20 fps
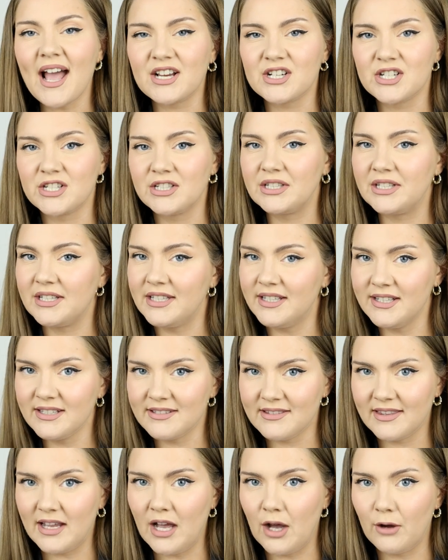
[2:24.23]
actually
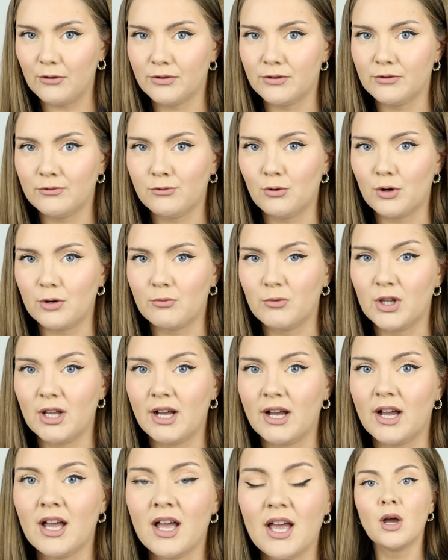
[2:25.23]
is the outfit
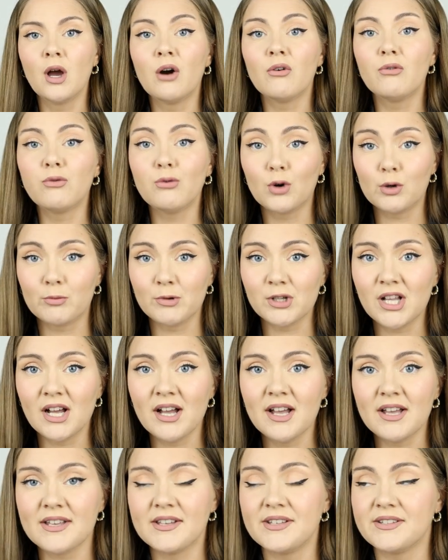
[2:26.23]
formula?
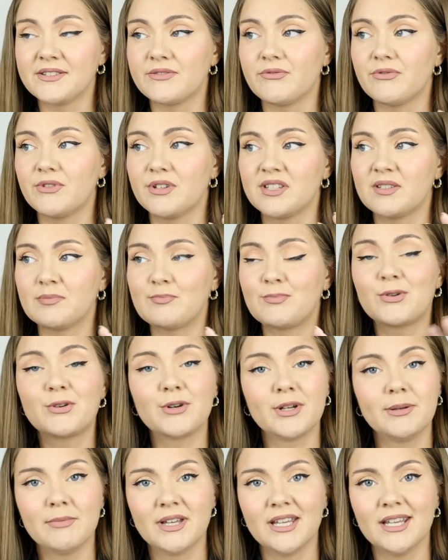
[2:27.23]
Formula is this
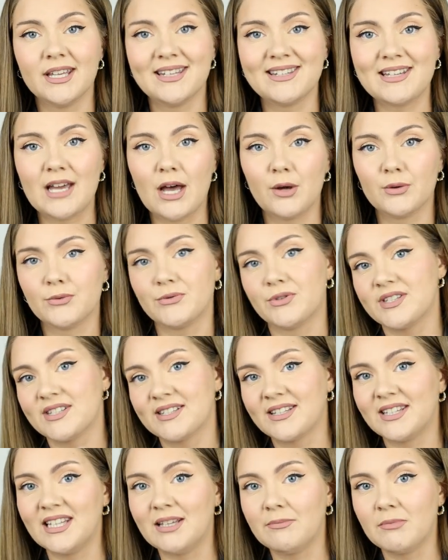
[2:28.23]
pre-made outfit
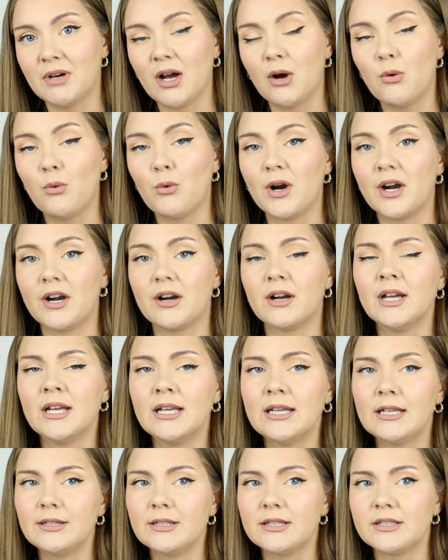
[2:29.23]
schema where
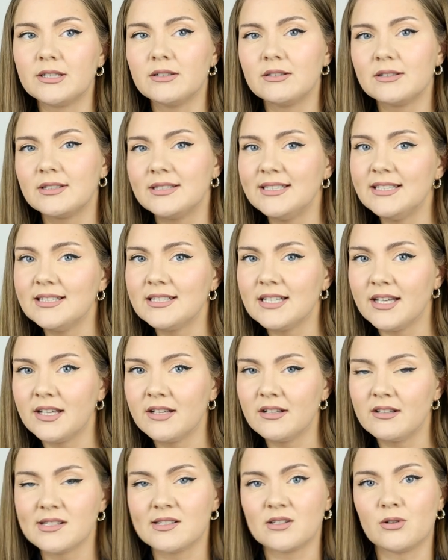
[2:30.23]
little
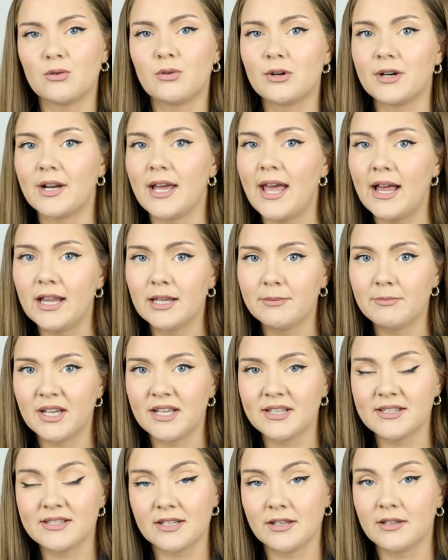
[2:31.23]
details or
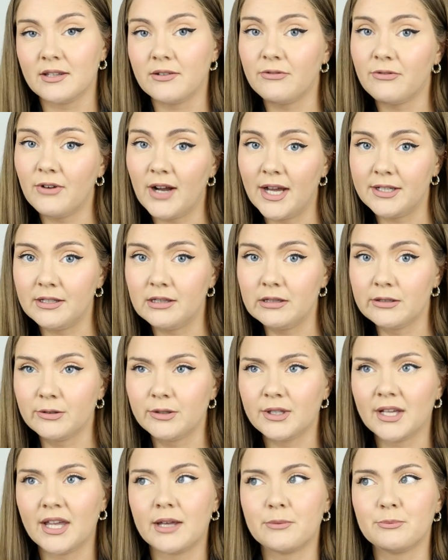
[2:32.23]
elements in the final
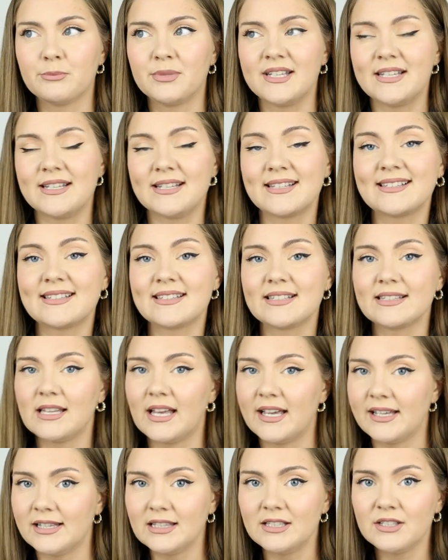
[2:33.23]
look can be
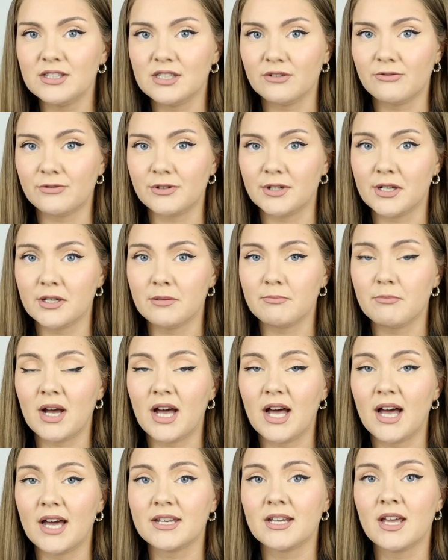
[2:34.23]
slightly different,
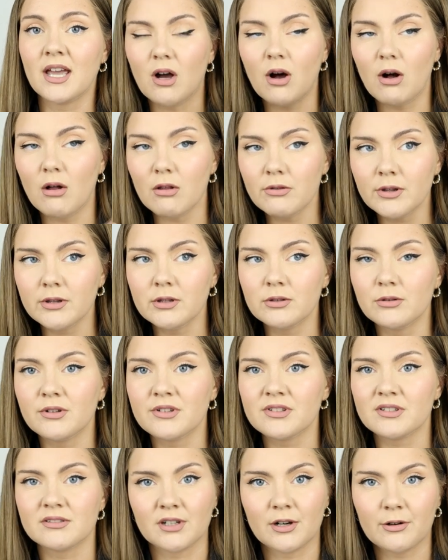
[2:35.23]
but all the
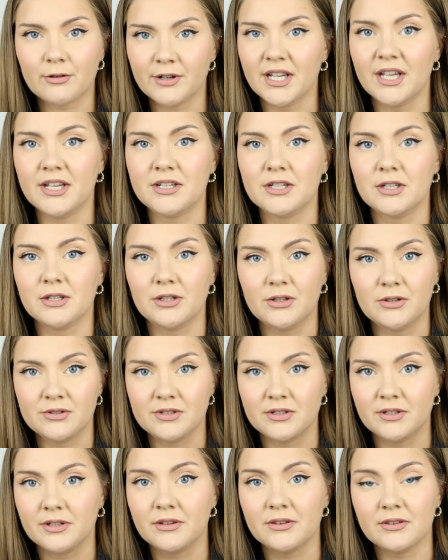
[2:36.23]
looks created
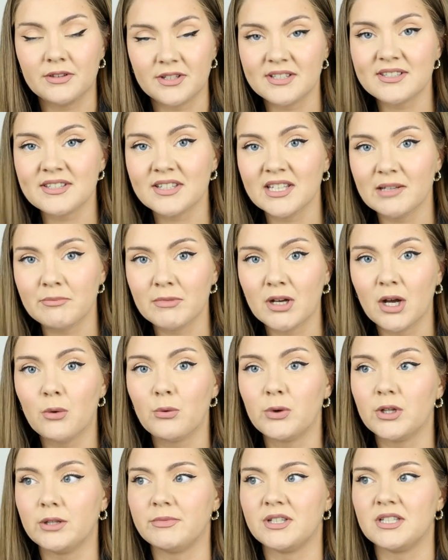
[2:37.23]
using this schema
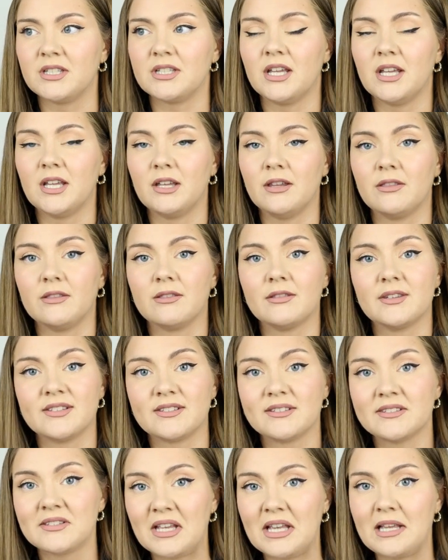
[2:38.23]
will maintain the
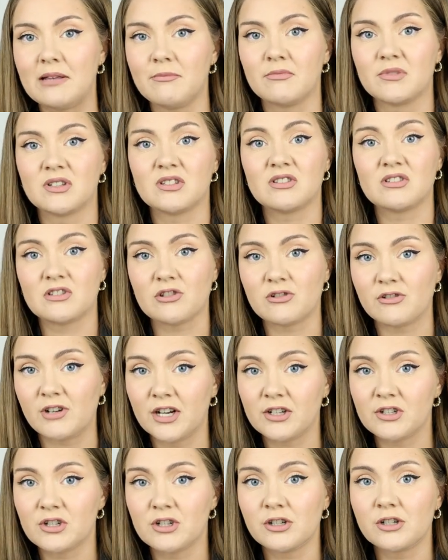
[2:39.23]
same
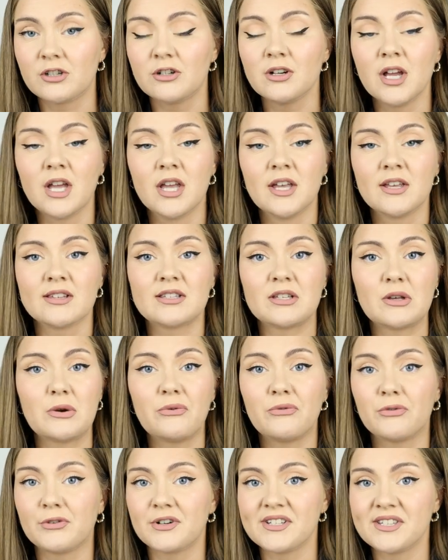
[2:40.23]
structure.
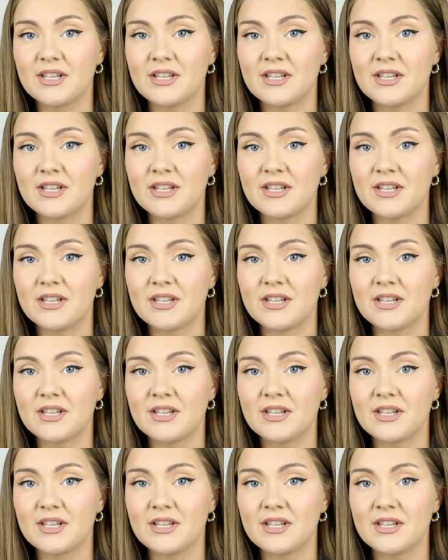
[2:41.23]
So for